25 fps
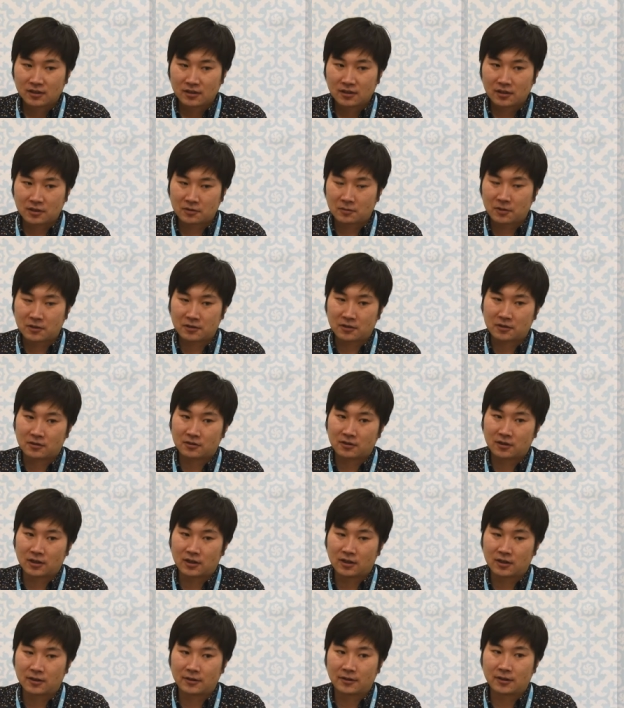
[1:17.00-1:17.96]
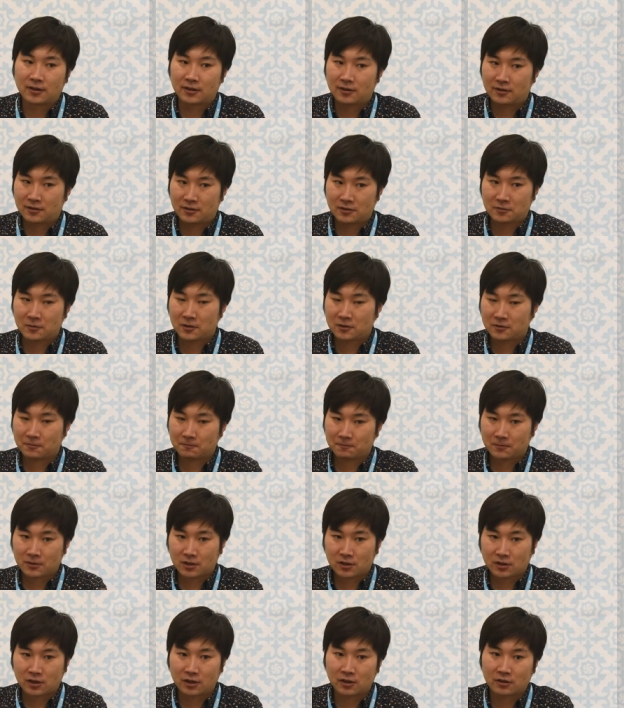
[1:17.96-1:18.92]
as much as uh, uh, as much
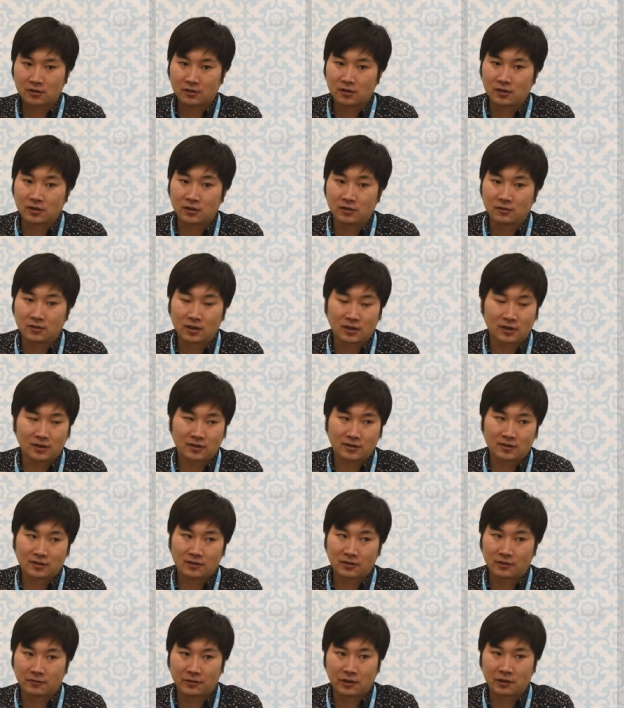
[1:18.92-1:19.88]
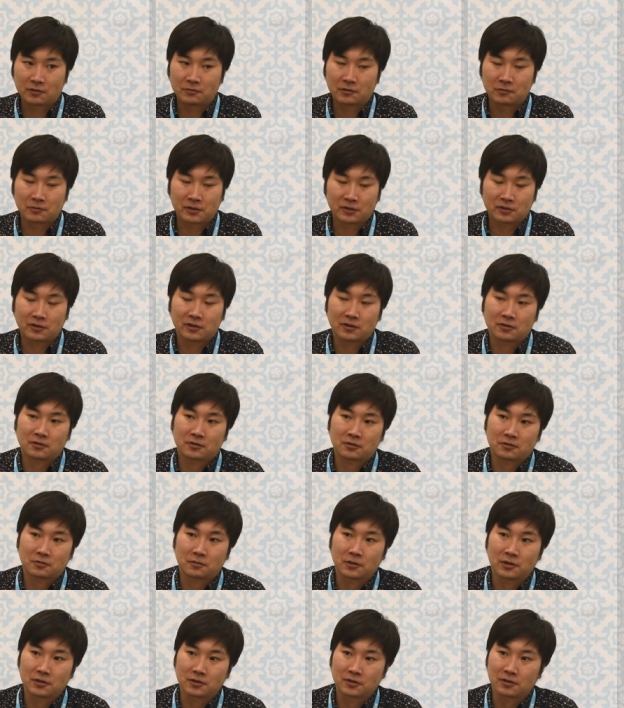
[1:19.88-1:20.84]
currently uh, available materials as
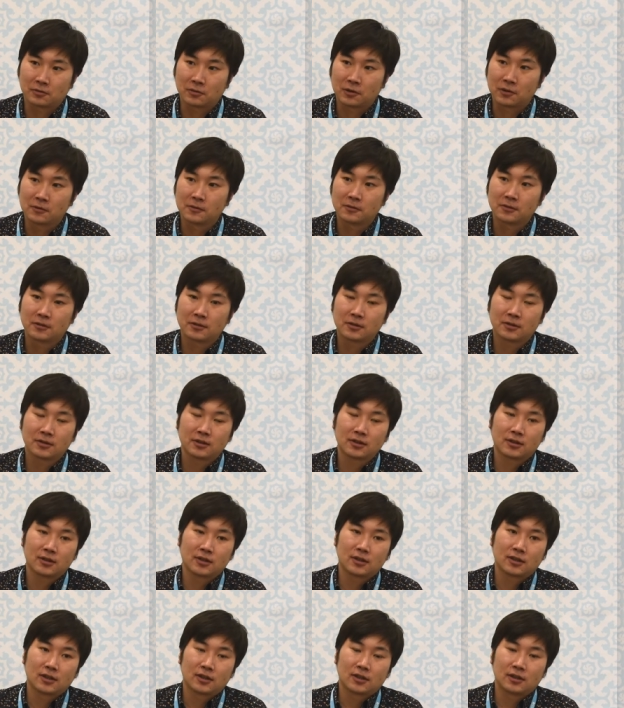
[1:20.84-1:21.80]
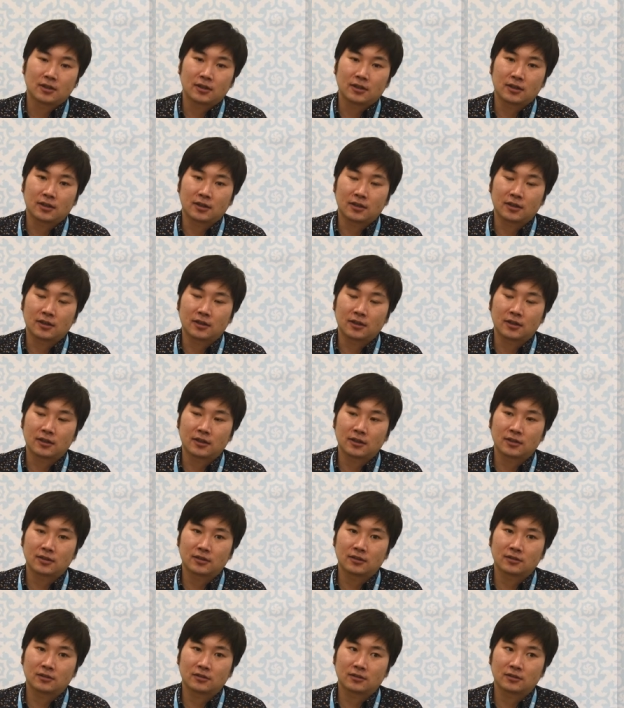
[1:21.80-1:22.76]
possible.
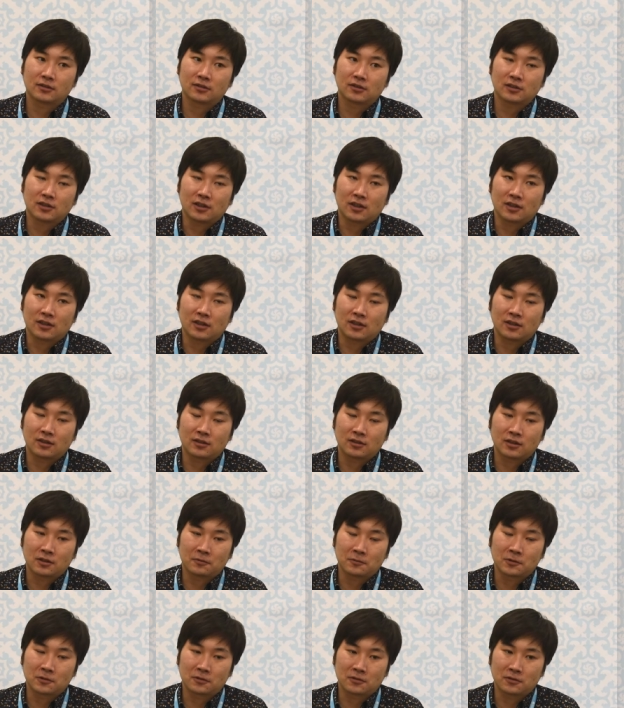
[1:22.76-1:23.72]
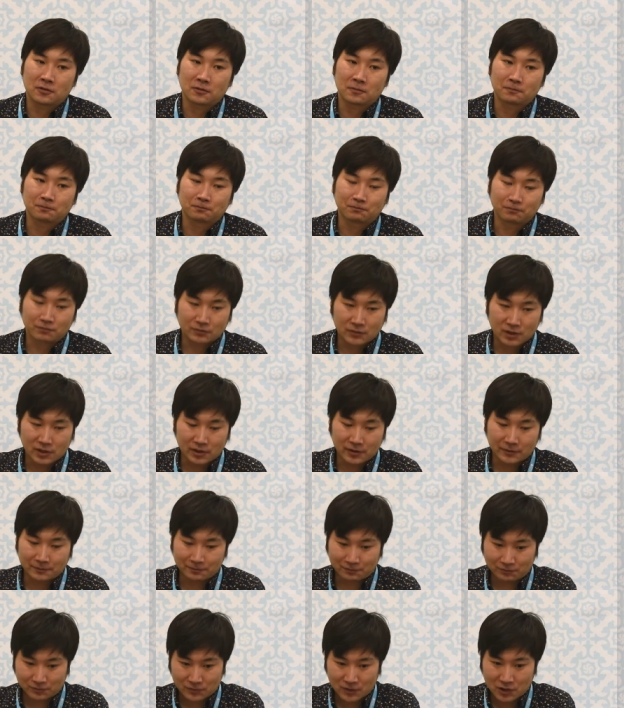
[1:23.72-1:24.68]
And yeah, and I'm also you
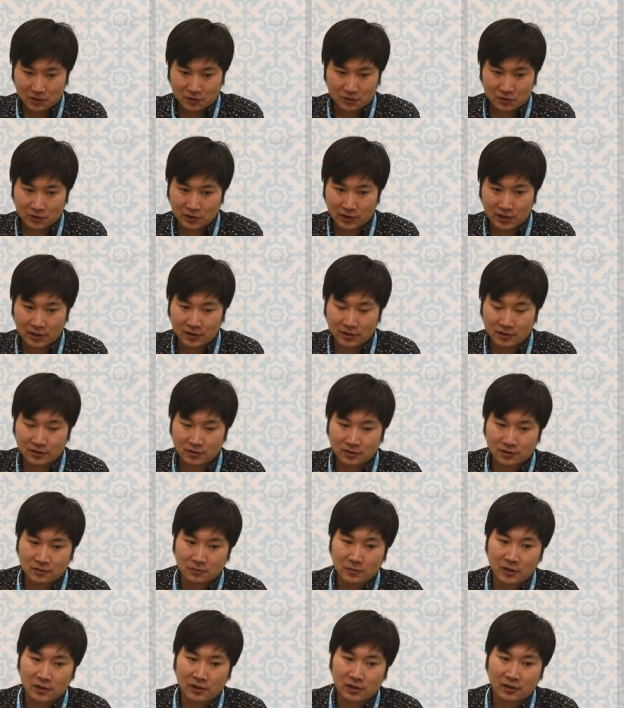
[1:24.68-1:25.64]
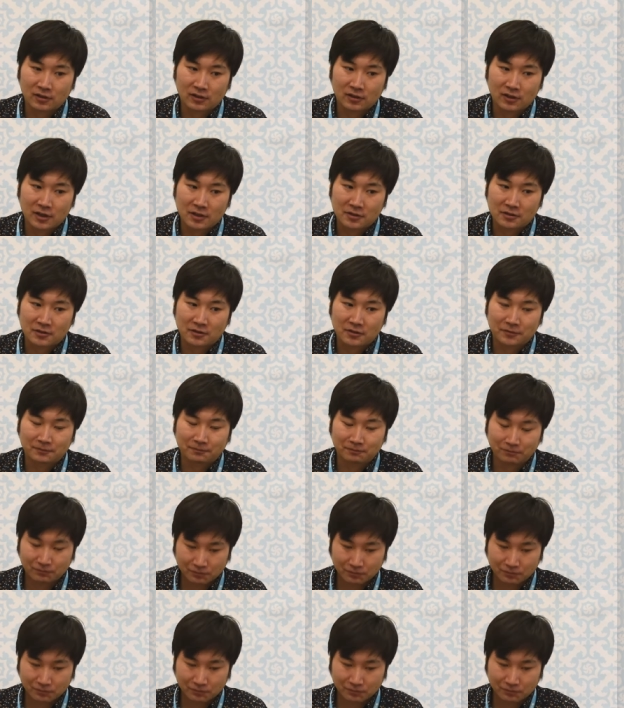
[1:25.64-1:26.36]
know, trying to make it as